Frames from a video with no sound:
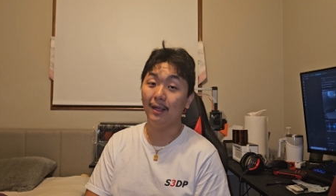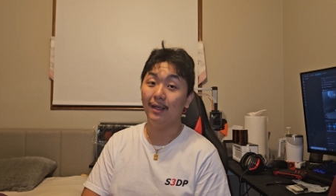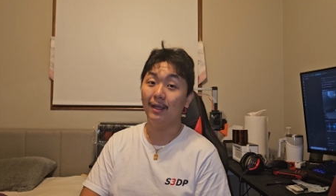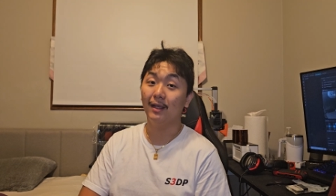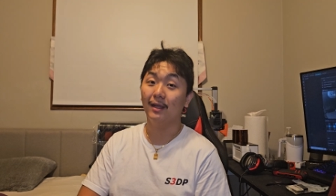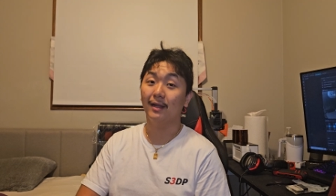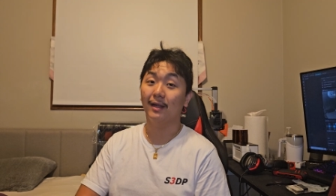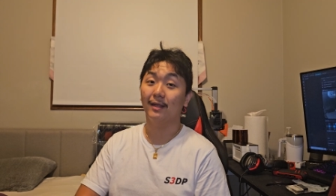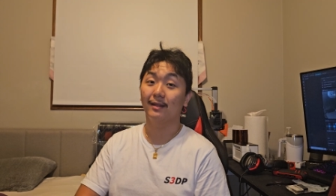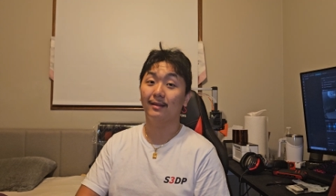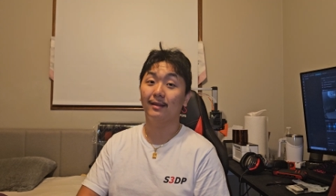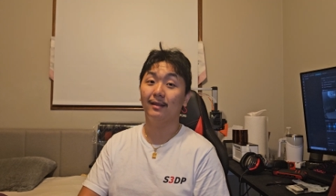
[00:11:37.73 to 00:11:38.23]

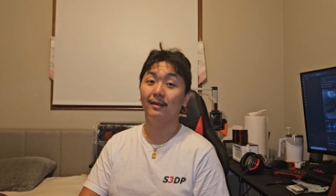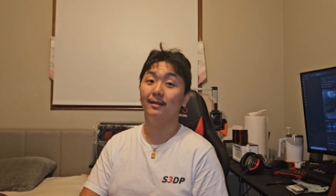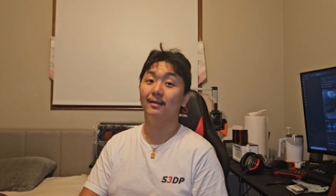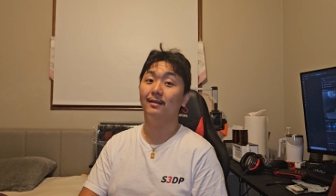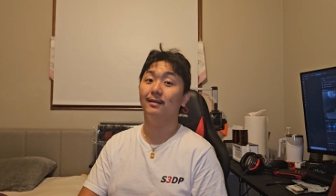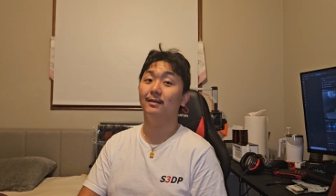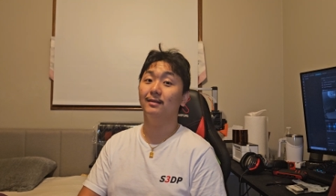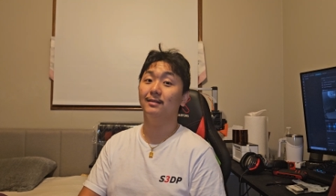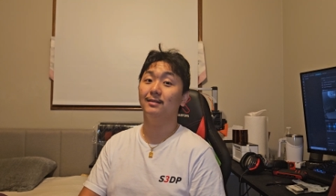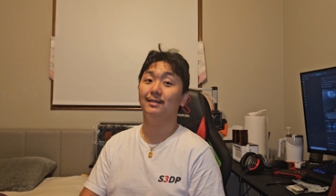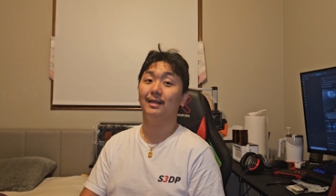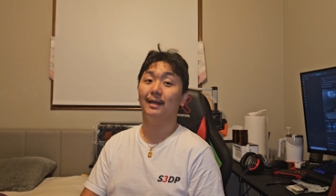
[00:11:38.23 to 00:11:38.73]
and I think
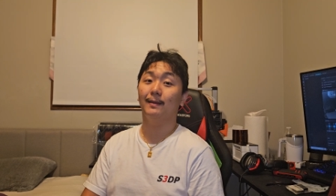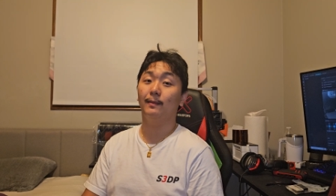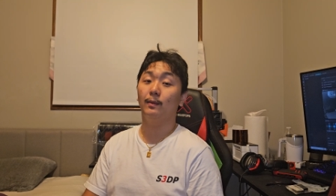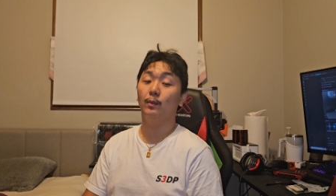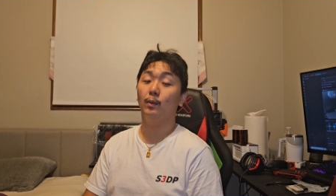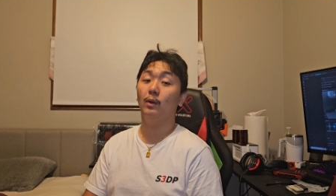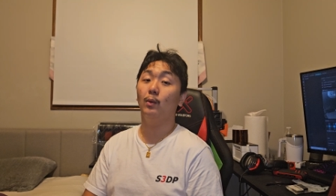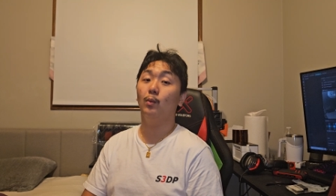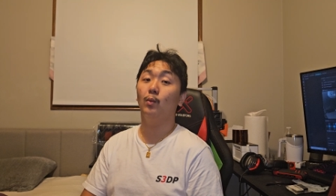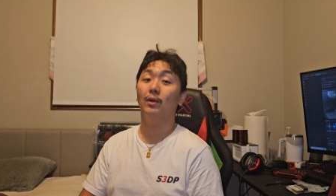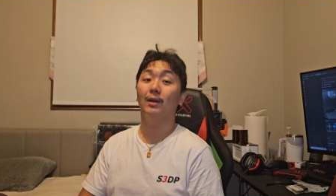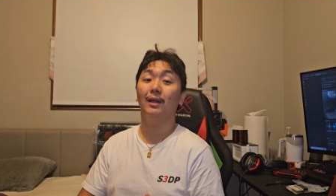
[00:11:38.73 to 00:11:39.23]
this diamond
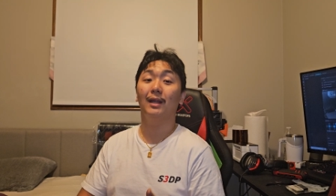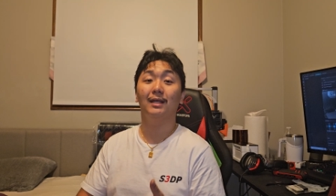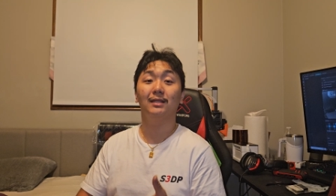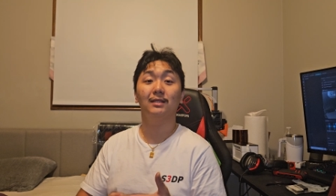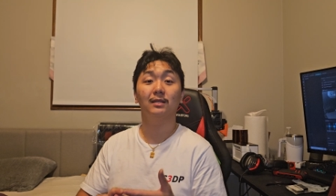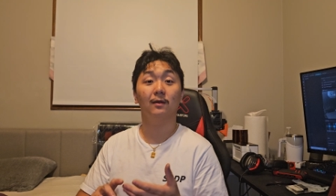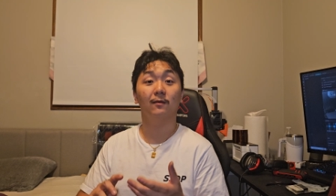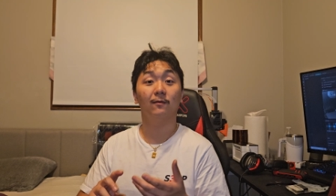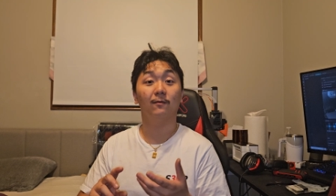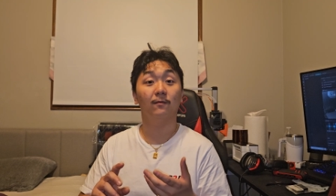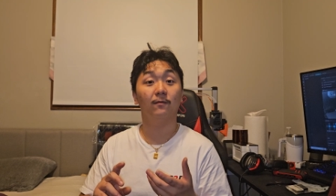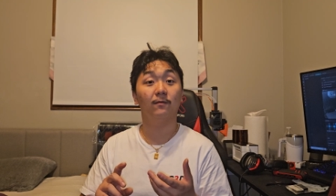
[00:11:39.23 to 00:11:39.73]
one will last
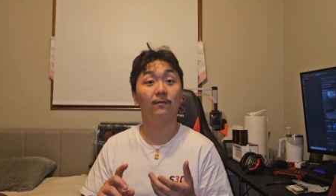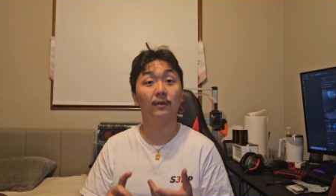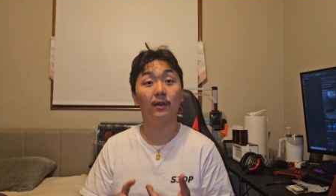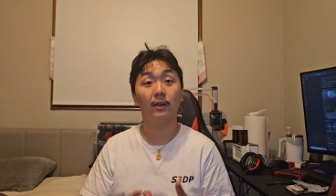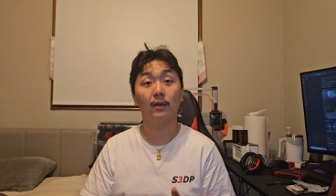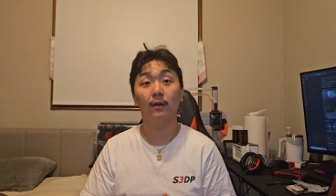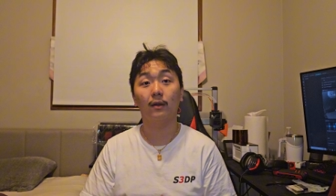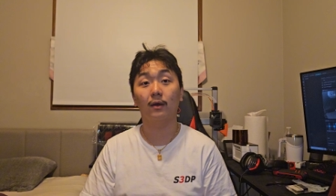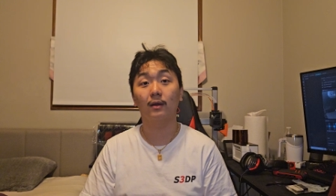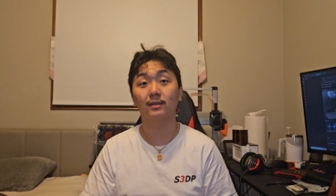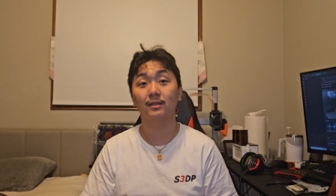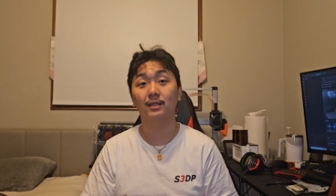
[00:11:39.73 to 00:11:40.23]
a
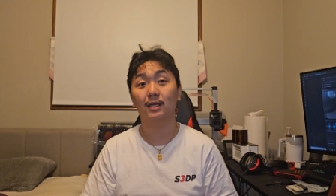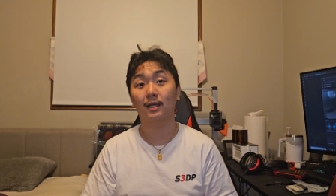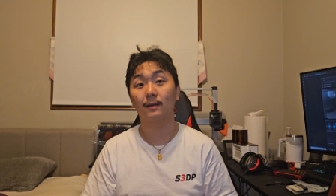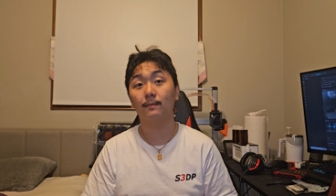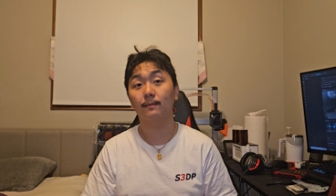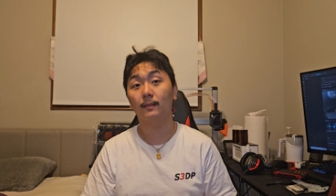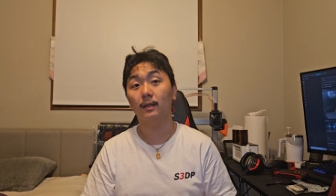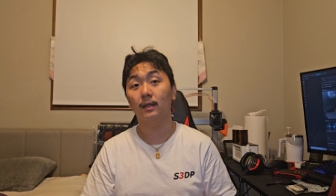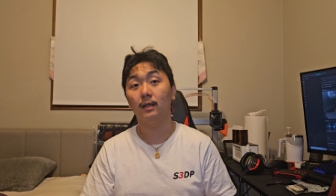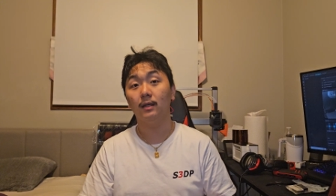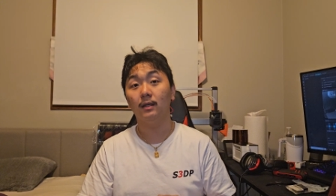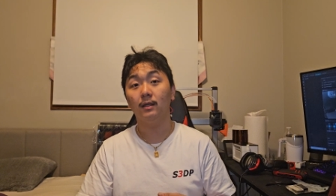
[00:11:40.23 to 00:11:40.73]
very long time
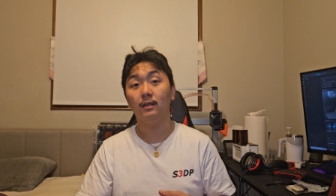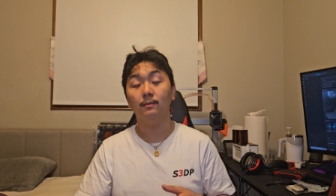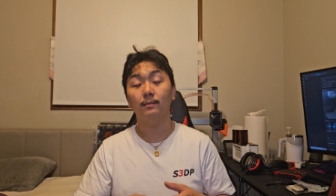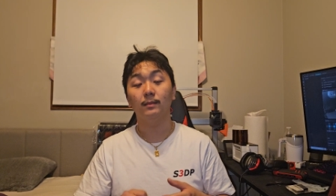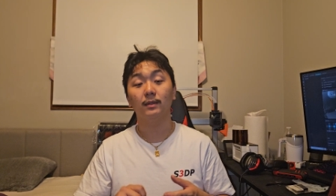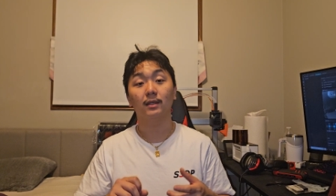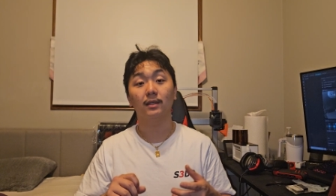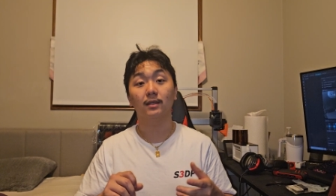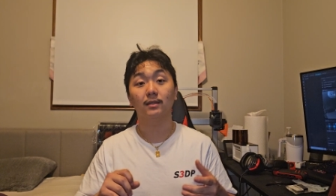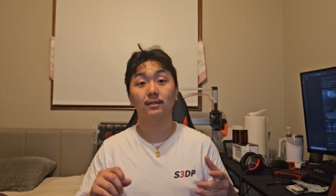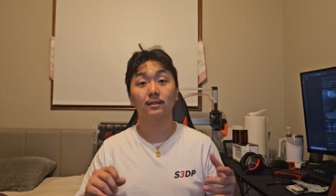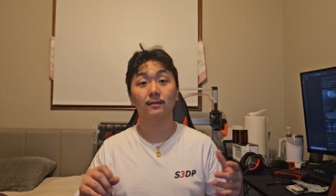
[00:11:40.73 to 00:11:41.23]

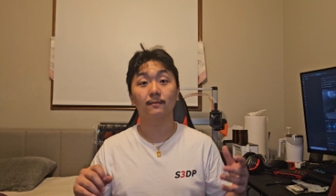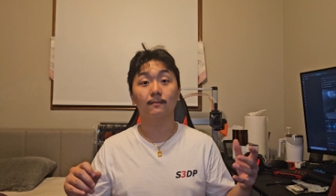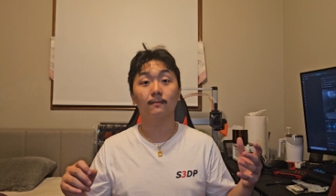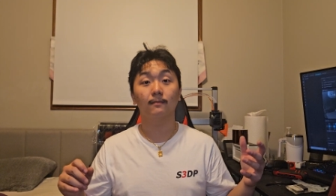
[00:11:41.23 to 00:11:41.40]
because